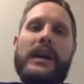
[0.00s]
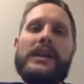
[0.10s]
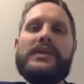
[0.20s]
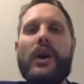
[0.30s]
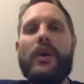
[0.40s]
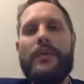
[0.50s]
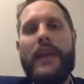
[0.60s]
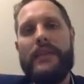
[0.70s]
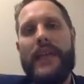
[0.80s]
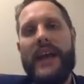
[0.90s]
So
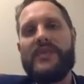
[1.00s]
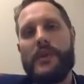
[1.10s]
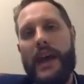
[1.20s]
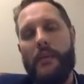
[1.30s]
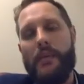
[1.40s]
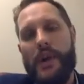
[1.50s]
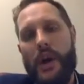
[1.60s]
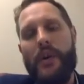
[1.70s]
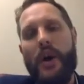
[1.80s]
that's where that will go, and